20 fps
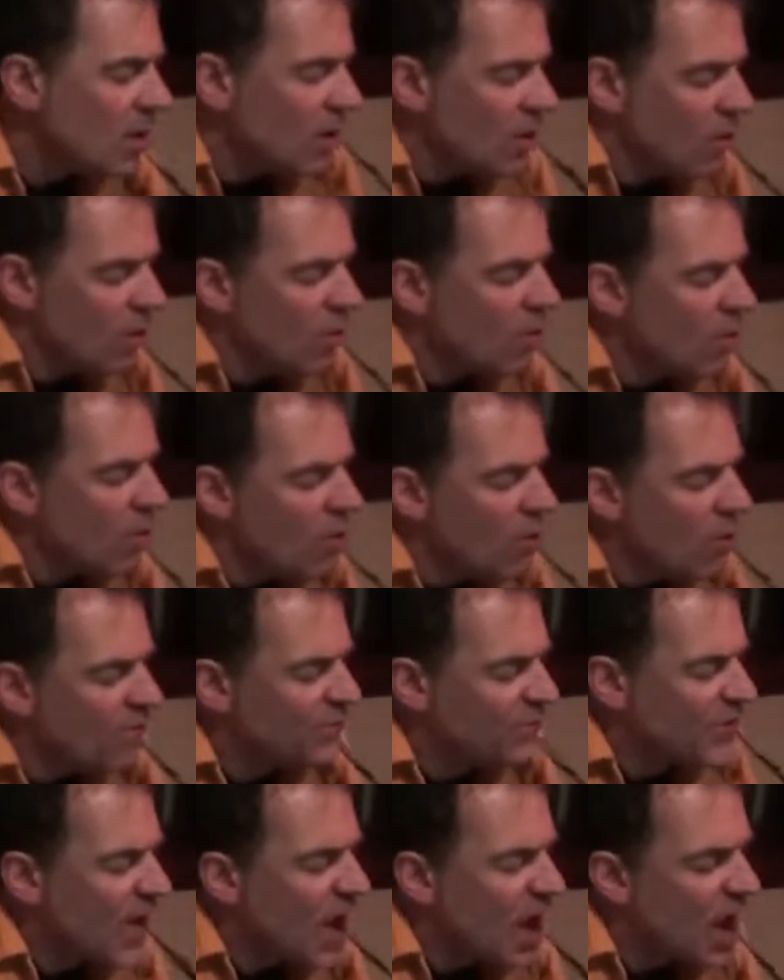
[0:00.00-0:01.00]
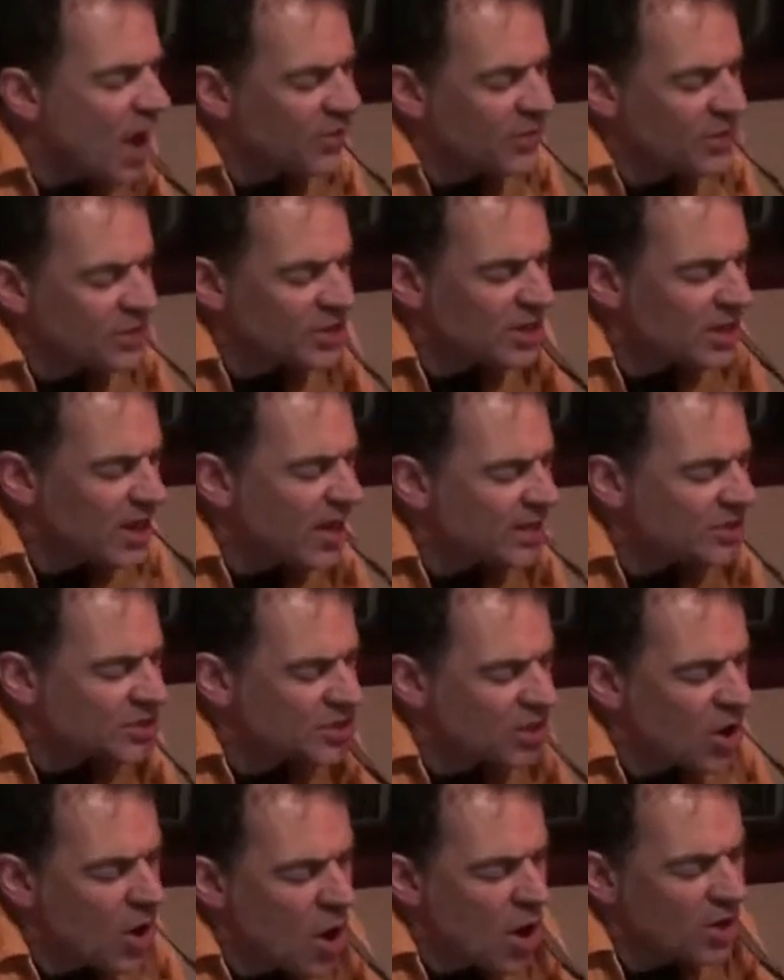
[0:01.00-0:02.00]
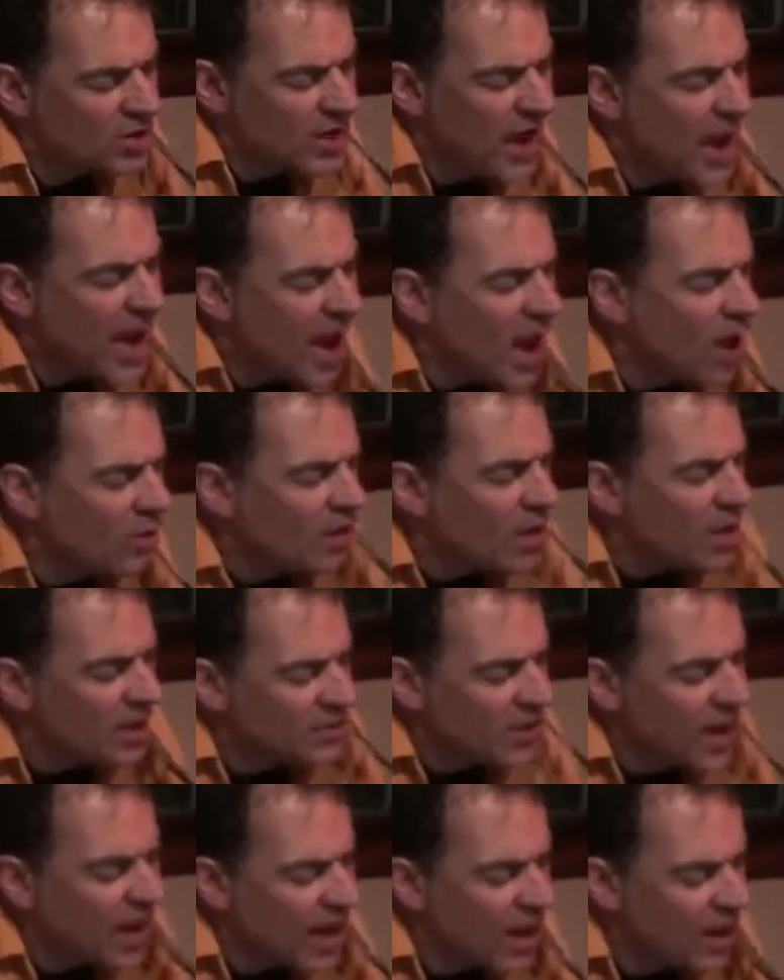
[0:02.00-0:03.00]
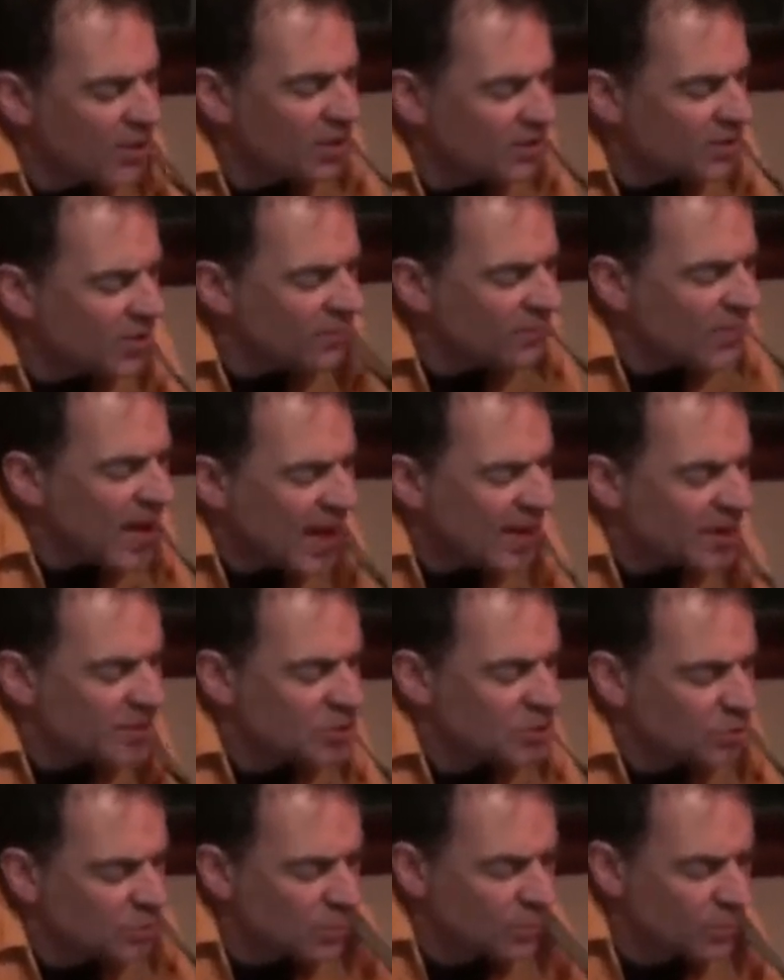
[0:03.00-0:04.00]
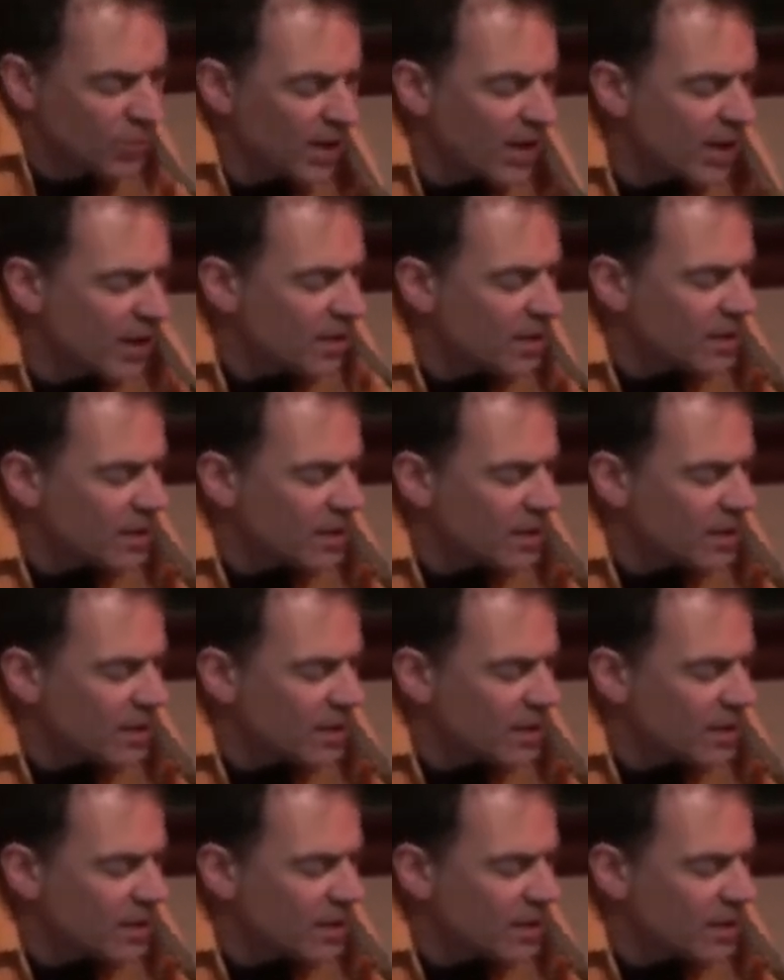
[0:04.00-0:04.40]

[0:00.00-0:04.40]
Oh, fathers, let's go down, down in the valley to pray.